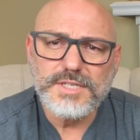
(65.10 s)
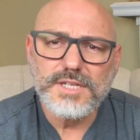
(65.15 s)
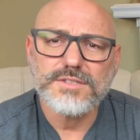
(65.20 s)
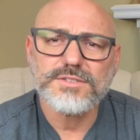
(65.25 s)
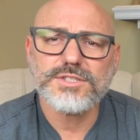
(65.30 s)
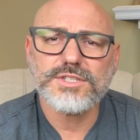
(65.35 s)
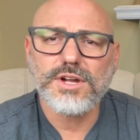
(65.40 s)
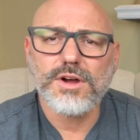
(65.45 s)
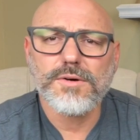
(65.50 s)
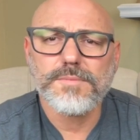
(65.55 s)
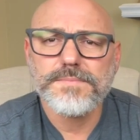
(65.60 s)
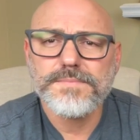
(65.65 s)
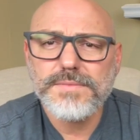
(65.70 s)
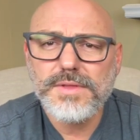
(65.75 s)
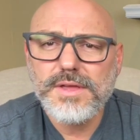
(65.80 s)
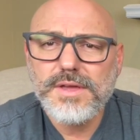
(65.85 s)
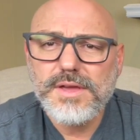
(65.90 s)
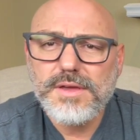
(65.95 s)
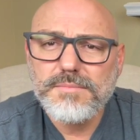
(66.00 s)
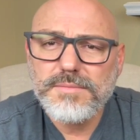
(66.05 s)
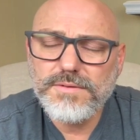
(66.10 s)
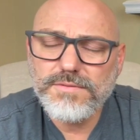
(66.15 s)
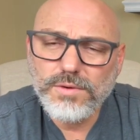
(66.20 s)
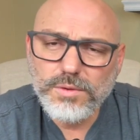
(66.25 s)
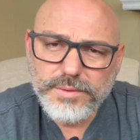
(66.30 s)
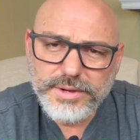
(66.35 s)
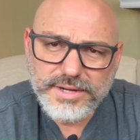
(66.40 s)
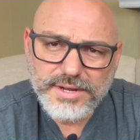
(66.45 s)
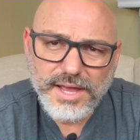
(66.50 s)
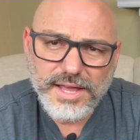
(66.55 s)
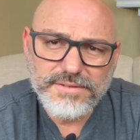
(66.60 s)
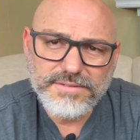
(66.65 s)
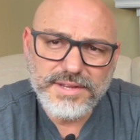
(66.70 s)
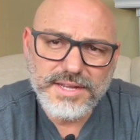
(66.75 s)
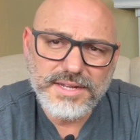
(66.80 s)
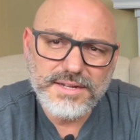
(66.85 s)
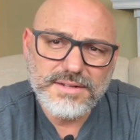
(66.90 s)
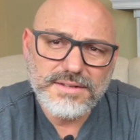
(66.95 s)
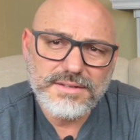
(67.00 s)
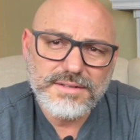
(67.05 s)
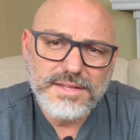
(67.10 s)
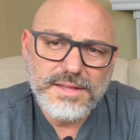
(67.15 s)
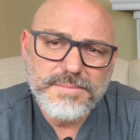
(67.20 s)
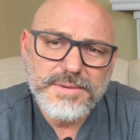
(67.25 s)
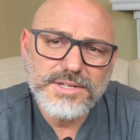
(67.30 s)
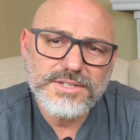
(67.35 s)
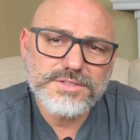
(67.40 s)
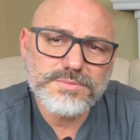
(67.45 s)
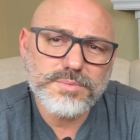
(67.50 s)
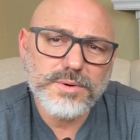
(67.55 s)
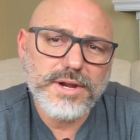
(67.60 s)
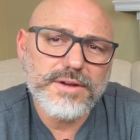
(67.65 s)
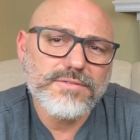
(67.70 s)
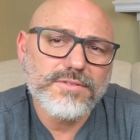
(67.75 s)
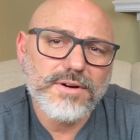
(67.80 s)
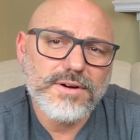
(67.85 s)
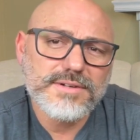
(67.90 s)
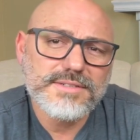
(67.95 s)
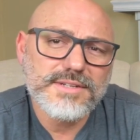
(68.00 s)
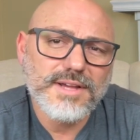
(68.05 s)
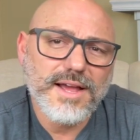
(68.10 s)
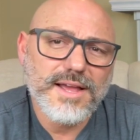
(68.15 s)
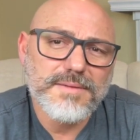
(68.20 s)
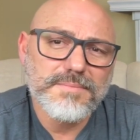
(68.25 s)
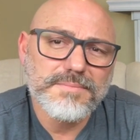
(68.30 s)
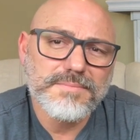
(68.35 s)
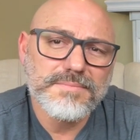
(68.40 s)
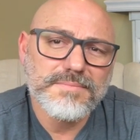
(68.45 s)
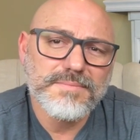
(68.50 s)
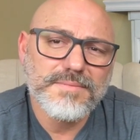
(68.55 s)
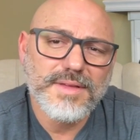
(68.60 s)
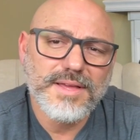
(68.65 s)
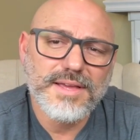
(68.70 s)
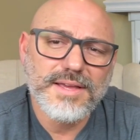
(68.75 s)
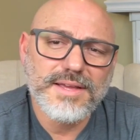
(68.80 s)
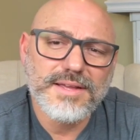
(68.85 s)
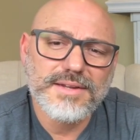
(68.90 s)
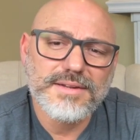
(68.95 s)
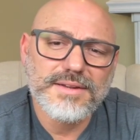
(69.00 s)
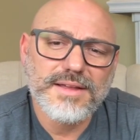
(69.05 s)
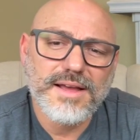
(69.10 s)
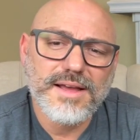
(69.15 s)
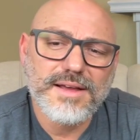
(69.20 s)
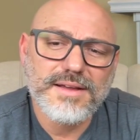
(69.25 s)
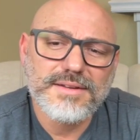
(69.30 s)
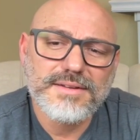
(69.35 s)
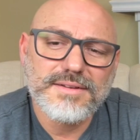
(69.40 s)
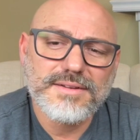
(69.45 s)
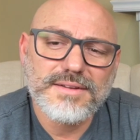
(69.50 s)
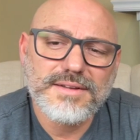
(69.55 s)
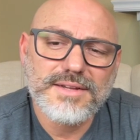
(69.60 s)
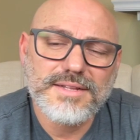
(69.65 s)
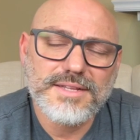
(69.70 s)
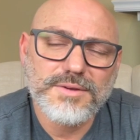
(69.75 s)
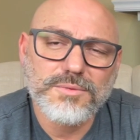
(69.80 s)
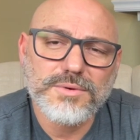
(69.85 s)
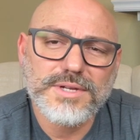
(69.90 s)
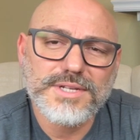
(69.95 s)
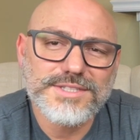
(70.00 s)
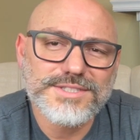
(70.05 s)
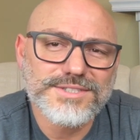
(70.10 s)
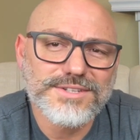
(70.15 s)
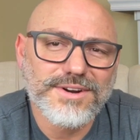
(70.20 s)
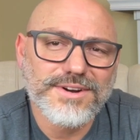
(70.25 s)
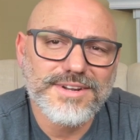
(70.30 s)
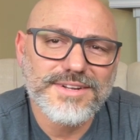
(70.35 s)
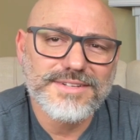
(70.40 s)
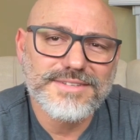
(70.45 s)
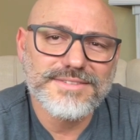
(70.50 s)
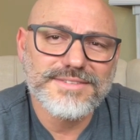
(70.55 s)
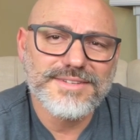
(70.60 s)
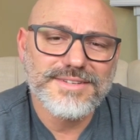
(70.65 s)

So before we dive in, let me just pray for our time, and then we'll get started.